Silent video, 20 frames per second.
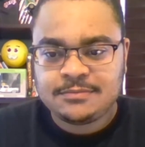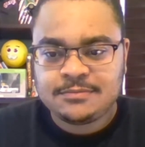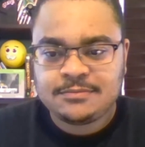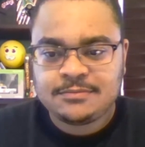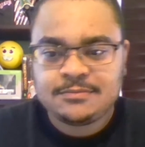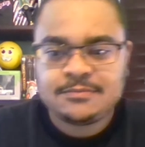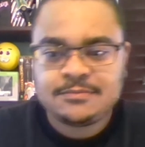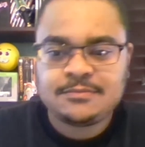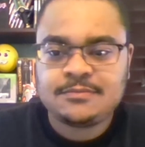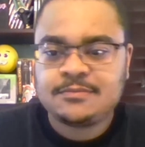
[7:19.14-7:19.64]

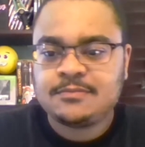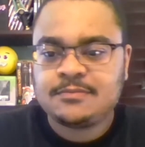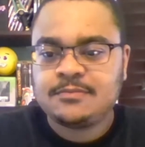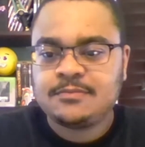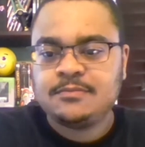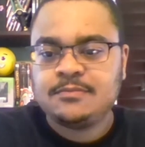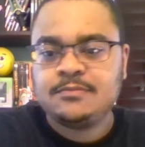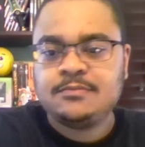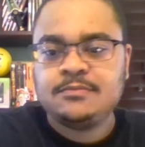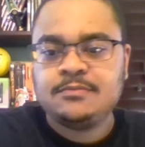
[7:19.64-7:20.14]

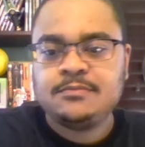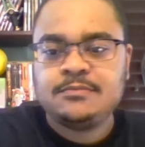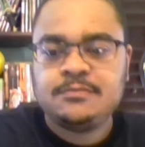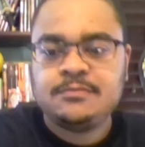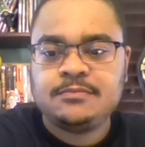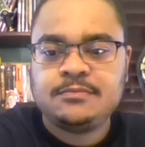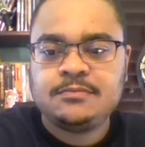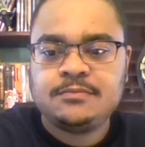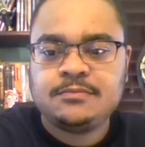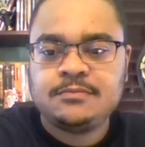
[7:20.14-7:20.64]

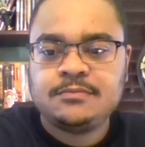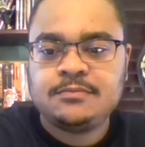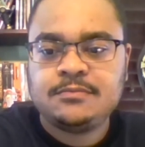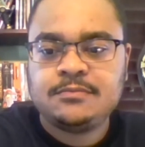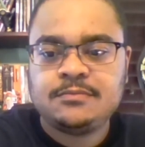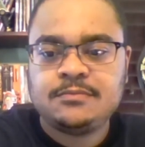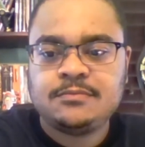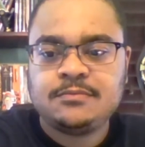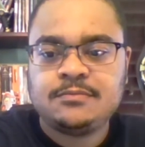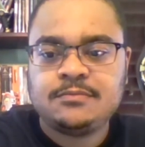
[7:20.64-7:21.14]

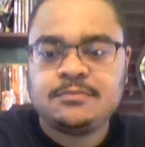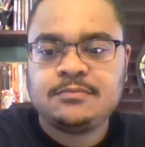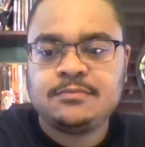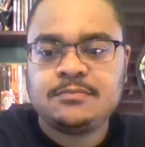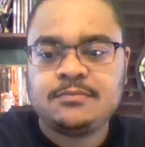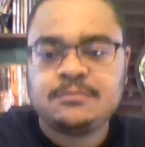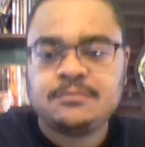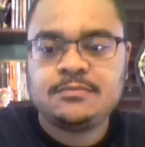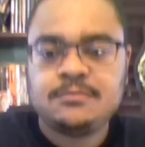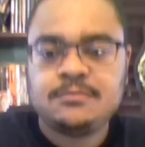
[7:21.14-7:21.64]
This person isn't speaking.